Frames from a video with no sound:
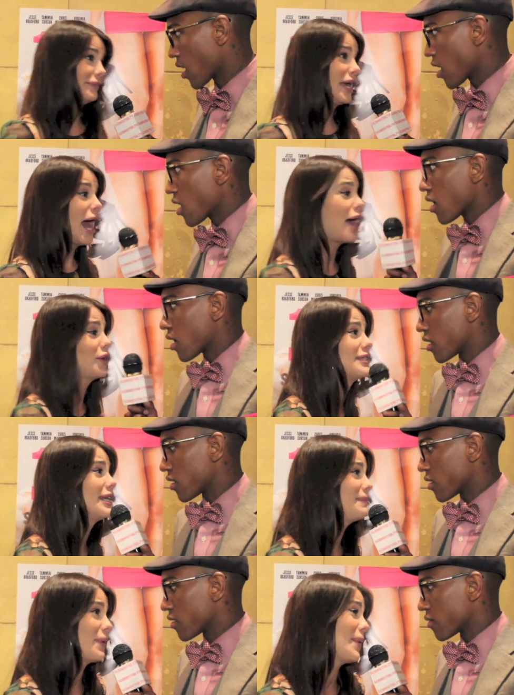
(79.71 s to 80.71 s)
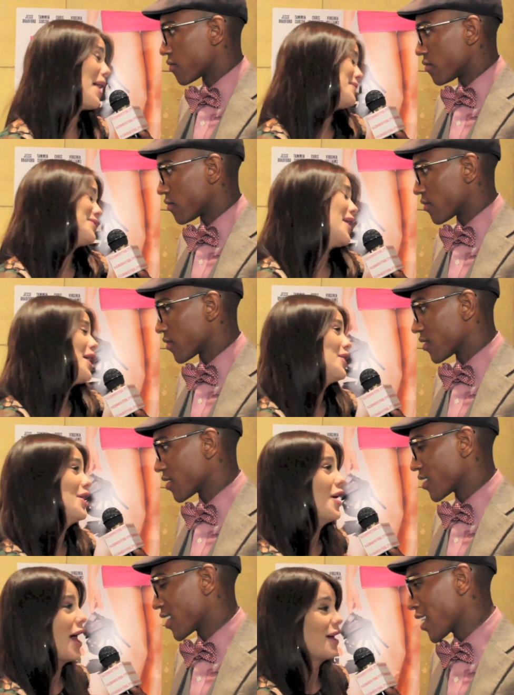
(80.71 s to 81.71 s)
Speaker 1: I don't sleep around, so I
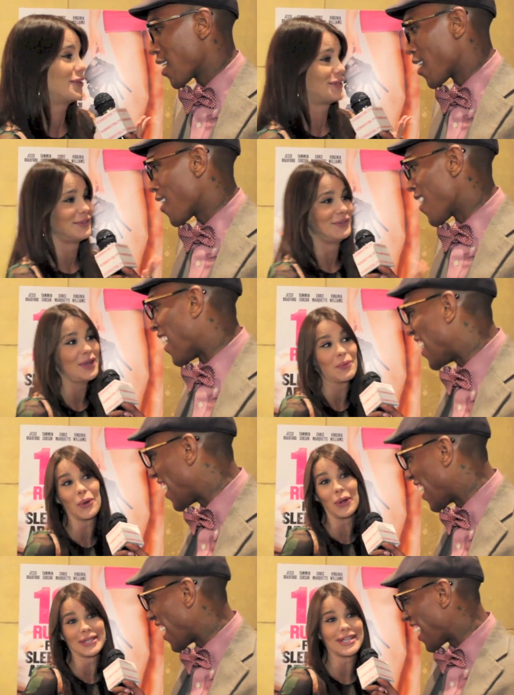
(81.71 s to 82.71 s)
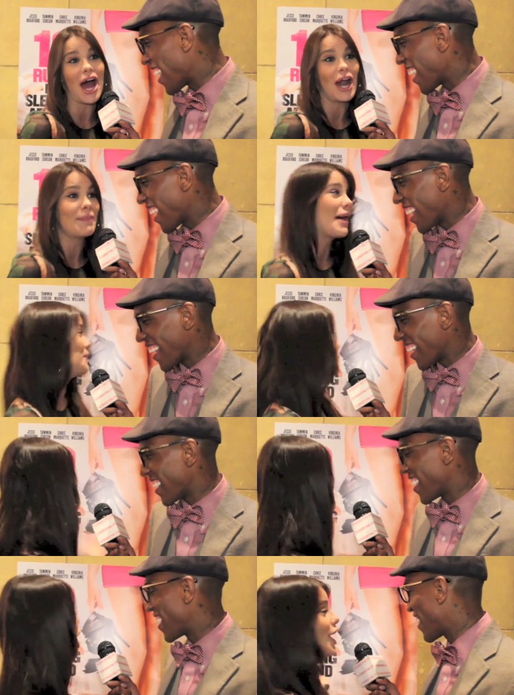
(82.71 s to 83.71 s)
don't know how the rules are, but we'll
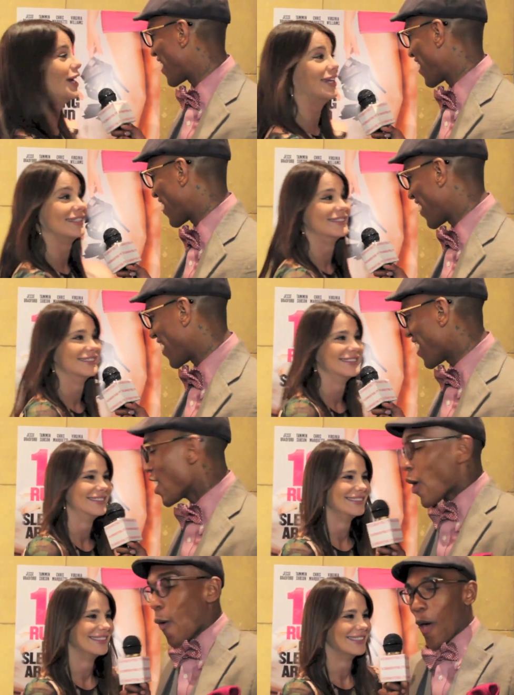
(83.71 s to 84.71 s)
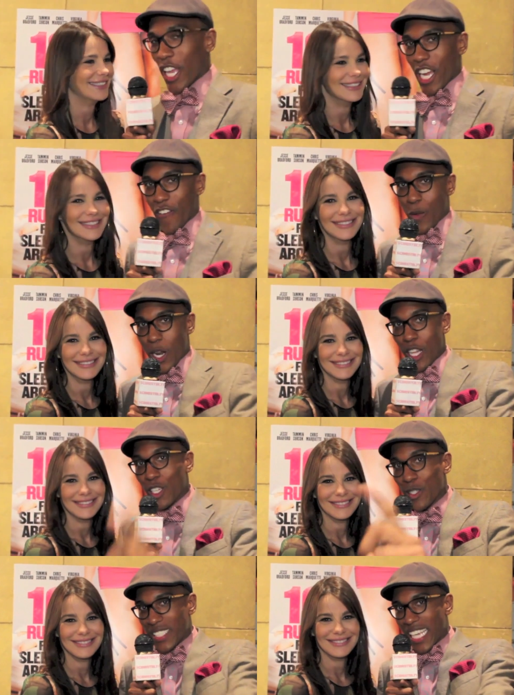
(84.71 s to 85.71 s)
learn. Well, you heard
Speaker 2: from the one in
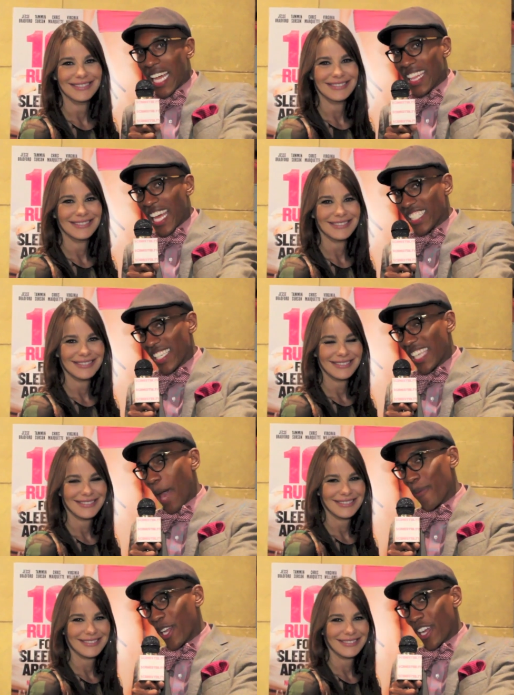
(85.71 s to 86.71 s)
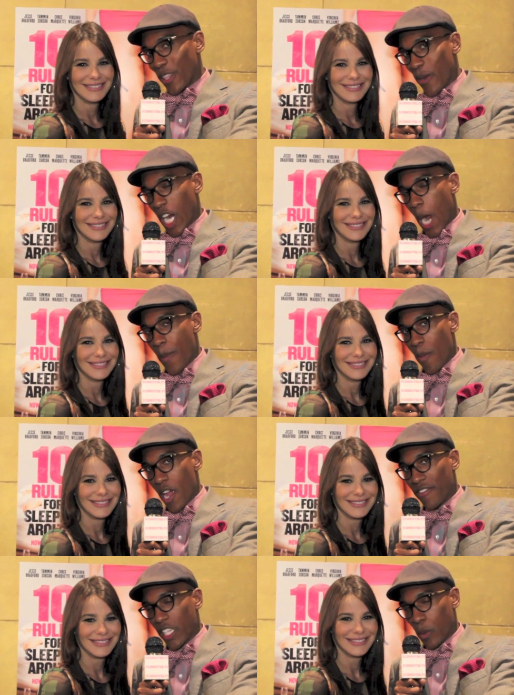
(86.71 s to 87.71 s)
Lucila that just happened here at the Red Carpet
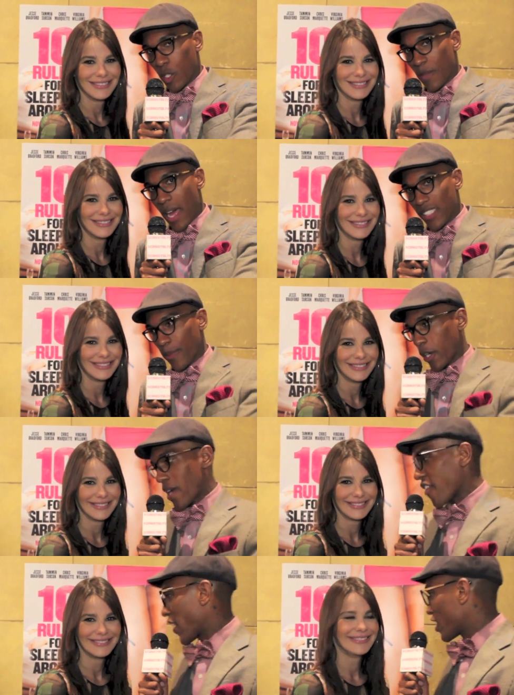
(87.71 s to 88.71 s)
Premiere of 10 Rules About Sleeping Around.